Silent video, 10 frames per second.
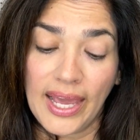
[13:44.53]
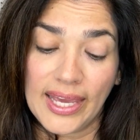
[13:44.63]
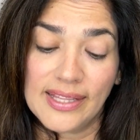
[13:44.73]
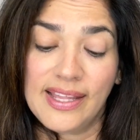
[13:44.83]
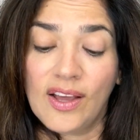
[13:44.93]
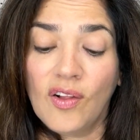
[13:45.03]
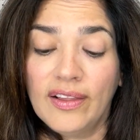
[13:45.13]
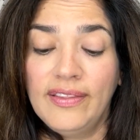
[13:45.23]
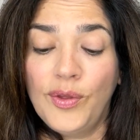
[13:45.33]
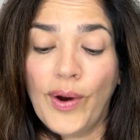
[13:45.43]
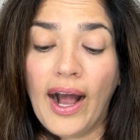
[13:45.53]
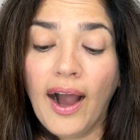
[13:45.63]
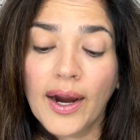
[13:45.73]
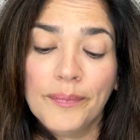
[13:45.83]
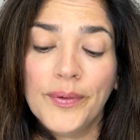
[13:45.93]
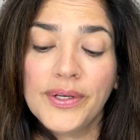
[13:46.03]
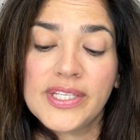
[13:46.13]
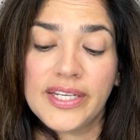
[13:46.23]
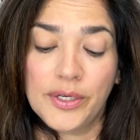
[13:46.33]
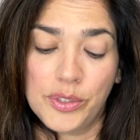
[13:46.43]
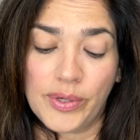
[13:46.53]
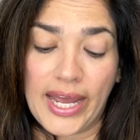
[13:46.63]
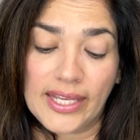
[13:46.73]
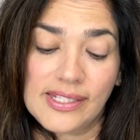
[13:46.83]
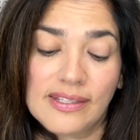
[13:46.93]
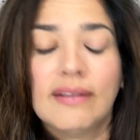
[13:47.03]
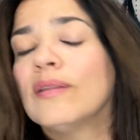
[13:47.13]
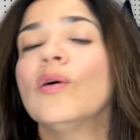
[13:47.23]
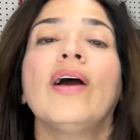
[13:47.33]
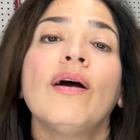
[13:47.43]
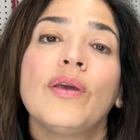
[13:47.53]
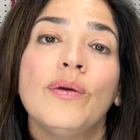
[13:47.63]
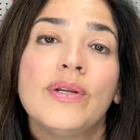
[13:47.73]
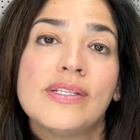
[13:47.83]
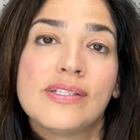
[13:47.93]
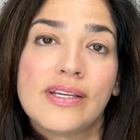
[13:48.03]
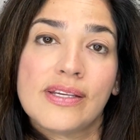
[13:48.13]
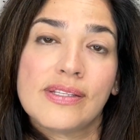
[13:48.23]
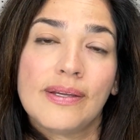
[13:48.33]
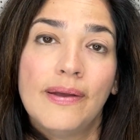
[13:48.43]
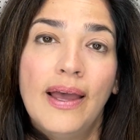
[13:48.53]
They call it their Harbor Tier dress. Look how cute this is.